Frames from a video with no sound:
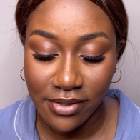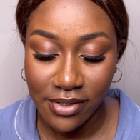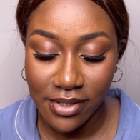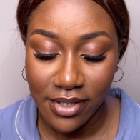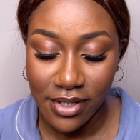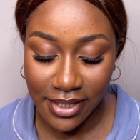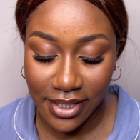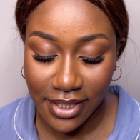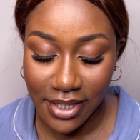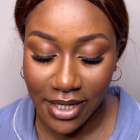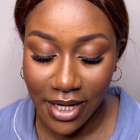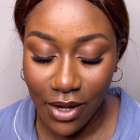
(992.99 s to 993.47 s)

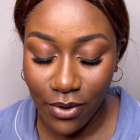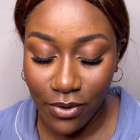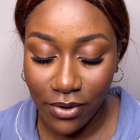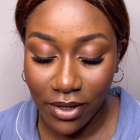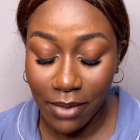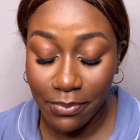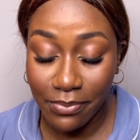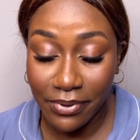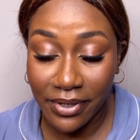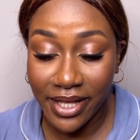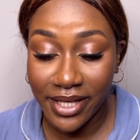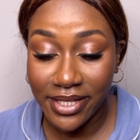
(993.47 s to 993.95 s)
Then now I'll
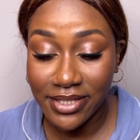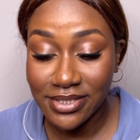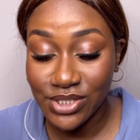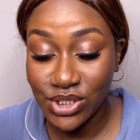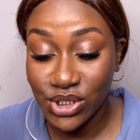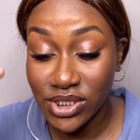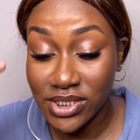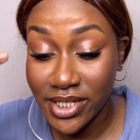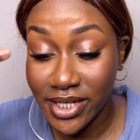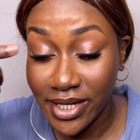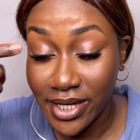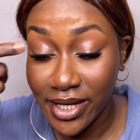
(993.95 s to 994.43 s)
apply
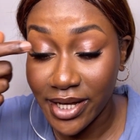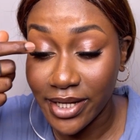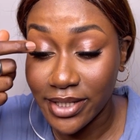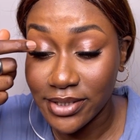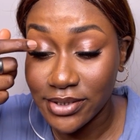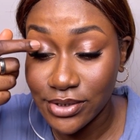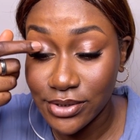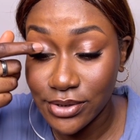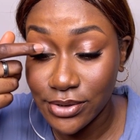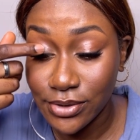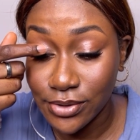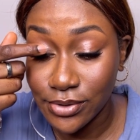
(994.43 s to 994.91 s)

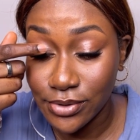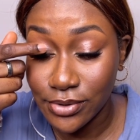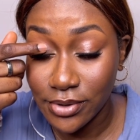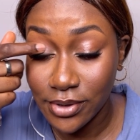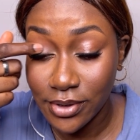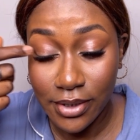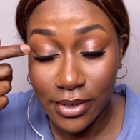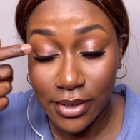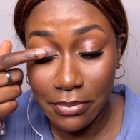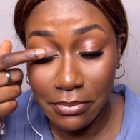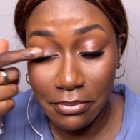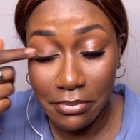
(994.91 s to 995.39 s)
Njideka to
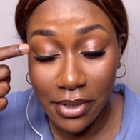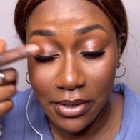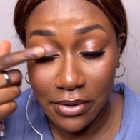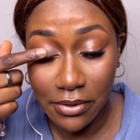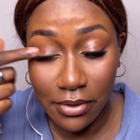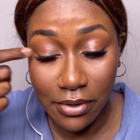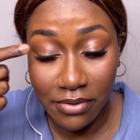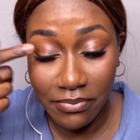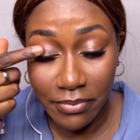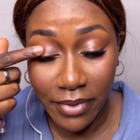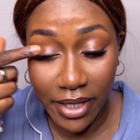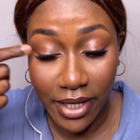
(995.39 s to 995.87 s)
the
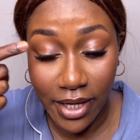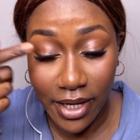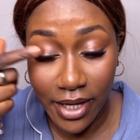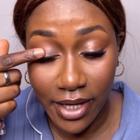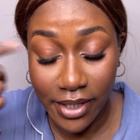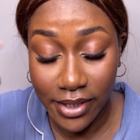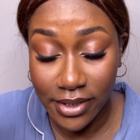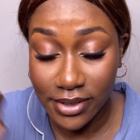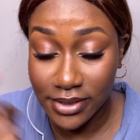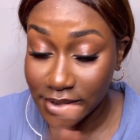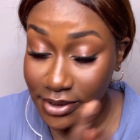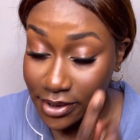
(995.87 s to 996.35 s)
middle of my
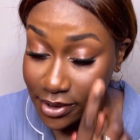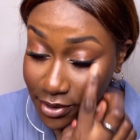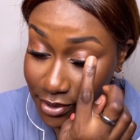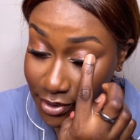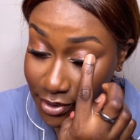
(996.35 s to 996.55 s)
eyes.